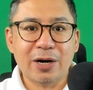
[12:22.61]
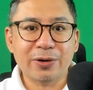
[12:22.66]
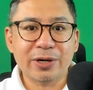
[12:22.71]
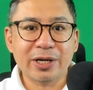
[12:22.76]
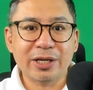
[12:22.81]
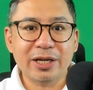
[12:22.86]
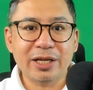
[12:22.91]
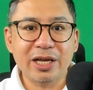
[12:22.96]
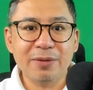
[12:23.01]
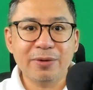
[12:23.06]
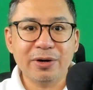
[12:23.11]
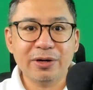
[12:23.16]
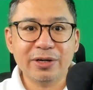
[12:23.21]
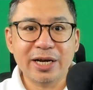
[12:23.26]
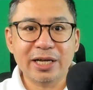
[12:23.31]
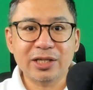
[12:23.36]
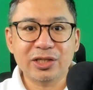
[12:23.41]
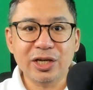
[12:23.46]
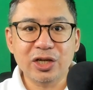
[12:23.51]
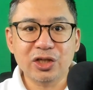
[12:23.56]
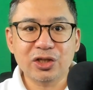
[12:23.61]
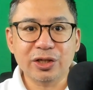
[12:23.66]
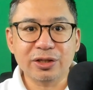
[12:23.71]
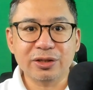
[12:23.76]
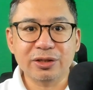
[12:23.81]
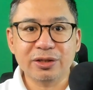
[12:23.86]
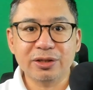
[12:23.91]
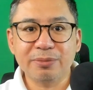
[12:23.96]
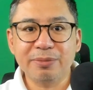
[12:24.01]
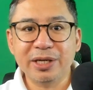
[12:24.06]
How can a labor
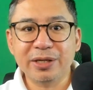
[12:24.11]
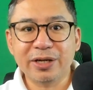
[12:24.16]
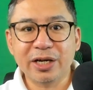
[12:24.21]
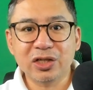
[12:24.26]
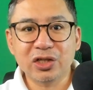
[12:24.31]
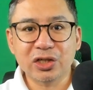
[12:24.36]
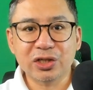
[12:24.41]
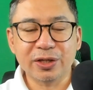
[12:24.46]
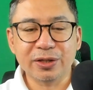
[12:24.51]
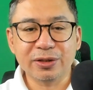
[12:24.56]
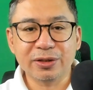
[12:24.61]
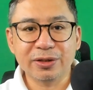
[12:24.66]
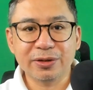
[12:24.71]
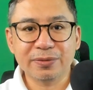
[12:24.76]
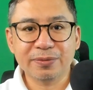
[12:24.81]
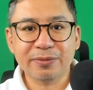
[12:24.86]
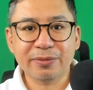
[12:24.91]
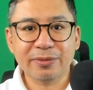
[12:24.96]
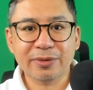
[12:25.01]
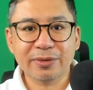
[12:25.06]
organization be registered?